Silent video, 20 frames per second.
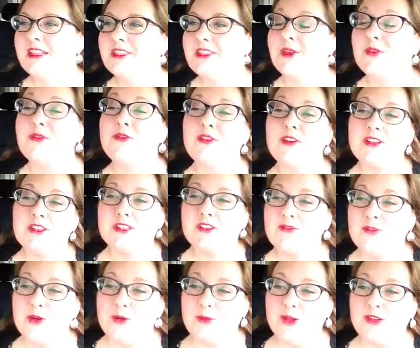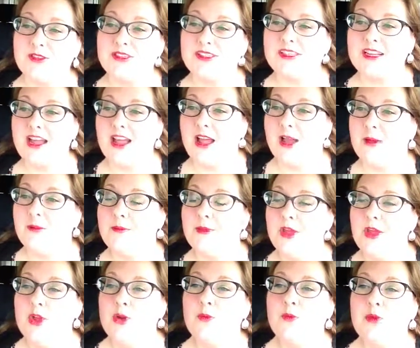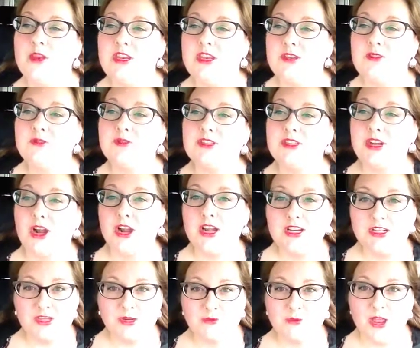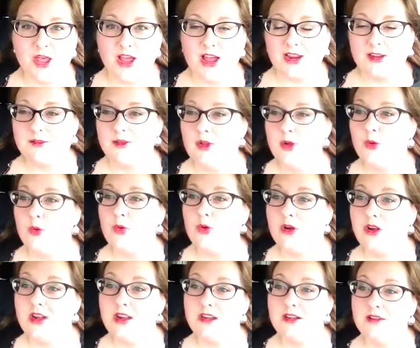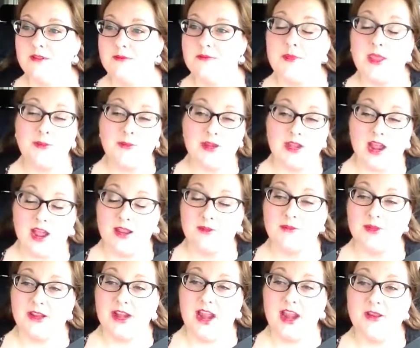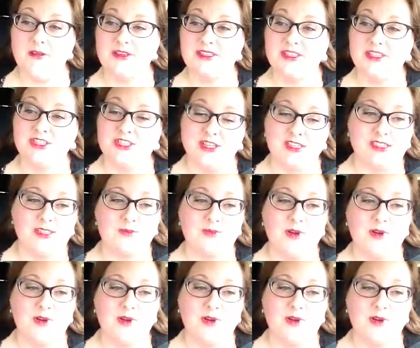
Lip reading: So first and foremost, when you started your blog, or maybe not, but I always suggest it